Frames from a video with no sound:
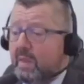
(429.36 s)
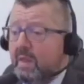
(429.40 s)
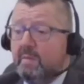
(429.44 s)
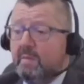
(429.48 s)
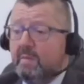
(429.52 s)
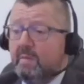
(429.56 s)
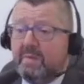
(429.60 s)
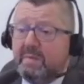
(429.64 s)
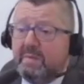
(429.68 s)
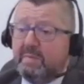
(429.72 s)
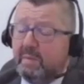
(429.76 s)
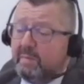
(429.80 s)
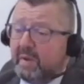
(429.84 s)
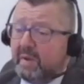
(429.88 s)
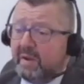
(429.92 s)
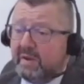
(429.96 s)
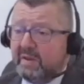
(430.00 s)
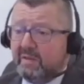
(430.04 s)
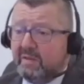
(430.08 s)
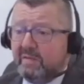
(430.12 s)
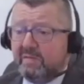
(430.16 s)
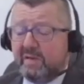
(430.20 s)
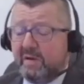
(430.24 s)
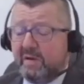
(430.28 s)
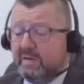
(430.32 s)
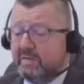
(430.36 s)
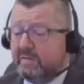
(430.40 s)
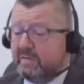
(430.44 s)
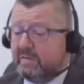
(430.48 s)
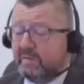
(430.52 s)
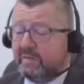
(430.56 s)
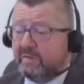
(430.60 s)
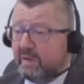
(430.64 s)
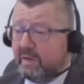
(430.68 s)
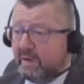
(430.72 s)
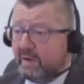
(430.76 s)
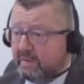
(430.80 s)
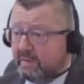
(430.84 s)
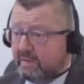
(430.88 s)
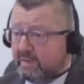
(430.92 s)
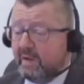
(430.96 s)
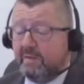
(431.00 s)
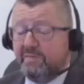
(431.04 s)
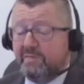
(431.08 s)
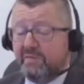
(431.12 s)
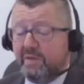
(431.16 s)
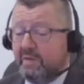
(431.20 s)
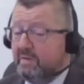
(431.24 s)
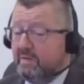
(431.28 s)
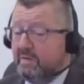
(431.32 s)
People buying sites or sites,
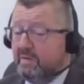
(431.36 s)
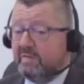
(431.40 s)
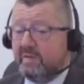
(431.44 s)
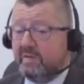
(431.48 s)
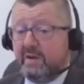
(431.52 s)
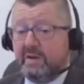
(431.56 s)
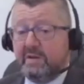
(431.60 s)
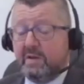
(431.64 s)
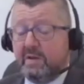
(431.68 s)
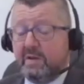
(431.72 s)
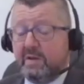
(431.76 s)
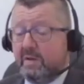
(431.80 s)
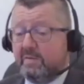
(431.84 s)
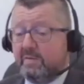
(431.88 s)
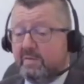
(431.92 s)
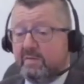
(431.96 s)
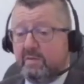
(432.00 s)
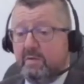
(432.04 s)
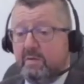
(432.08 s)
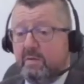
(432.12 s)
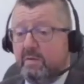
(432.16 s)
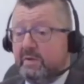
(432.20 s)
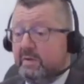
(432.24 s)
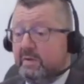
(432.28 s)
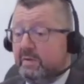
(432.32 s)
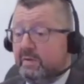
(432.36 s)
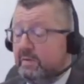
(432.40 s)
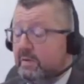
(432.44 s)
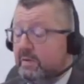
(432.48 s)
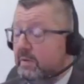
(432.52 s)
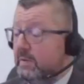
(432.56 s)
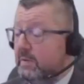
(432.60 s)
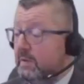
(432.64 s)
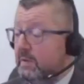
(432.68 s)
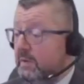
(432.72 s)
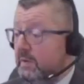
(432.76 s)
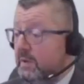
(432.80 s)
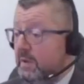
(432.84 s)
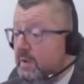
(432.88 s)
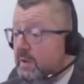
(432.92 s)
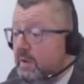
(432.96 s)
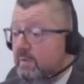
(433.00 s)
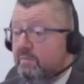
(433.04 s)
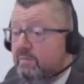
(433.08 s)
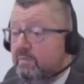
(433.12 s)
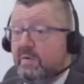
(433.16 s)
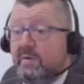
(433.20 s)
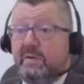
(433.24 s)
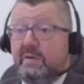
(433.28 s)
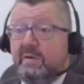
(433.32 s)
I've seen site costs going
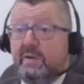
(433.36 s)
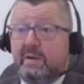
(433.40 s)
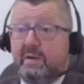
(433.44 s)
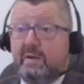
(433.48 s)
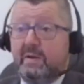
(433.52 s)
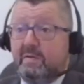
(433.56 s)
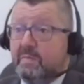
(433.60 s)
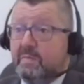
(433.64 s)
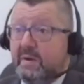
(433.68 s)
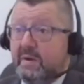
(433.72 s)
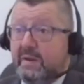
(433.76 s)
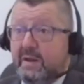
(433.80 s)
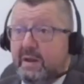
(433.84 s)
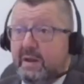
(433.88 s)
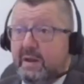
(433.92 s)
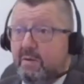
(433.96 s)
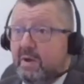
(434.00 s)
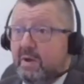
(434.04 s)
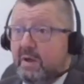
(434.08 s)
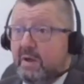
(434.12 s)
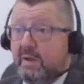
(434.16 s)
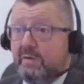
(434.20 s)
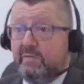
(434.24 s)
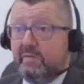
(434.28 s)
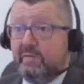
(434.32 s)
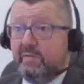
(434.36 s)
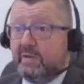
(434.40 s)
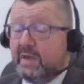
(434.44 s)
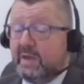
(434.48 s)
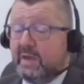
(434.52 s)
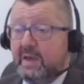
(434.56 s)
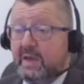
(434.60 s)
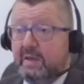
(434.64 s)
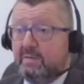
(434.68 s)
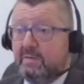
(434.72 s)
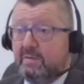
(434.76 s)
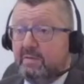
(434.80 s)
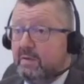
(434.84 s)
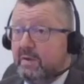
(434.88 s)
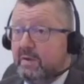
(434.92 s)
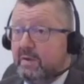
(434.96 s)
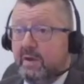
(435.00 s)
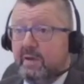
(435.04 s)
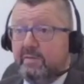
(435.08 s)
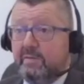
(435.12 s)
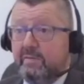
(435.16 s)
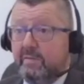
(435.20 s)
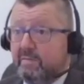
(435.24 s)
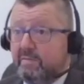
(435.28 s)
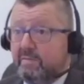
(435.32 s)
ridiculous money now, 100k,
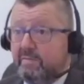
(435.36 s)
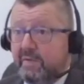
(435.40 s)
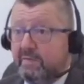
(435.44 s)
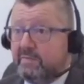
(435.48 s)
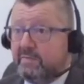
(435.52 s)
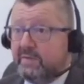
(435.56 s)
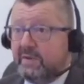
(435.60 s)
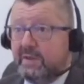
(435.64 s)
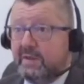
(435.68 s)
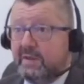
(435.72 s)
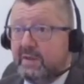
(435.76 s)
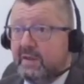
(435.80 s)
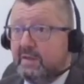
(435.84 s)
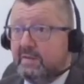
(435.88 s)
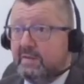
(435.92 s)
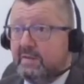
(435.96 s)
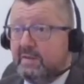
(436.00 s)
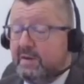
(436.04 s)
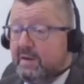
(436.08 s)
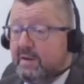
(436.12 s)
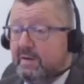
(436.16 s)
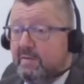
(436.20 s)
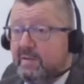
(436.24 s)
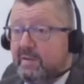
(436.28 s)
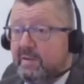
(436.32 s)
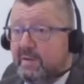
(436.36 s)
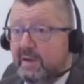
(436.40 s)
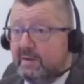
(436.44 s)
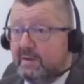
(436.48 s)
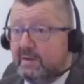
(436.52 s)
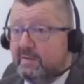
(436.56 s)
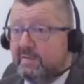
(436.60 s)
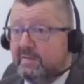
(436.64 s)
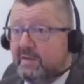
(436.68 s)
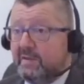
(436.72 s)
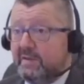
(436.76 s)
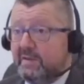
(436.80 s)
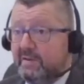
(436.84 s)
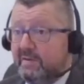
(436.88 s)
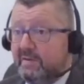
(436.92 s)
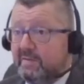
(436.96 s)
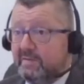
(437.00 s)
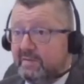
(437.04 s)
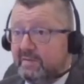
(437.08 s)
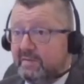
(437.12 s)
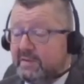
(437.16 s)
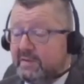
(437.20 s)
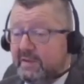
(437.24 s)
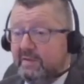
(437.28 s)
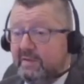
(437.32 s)
150k the nearer you get to cities
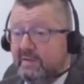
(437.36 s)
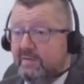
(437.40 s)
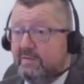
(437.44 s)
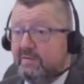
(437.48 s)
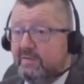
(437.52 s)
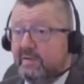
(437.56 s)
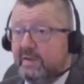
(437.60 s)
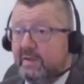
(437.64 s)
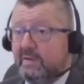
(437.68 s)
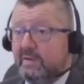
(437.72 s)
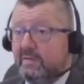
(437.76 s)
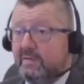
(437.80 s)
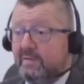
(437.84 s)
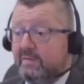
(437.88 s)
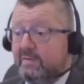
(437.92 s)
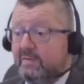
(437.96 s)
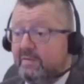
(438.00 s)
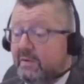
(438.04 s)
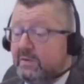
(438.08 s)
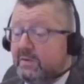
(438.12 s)
and things, and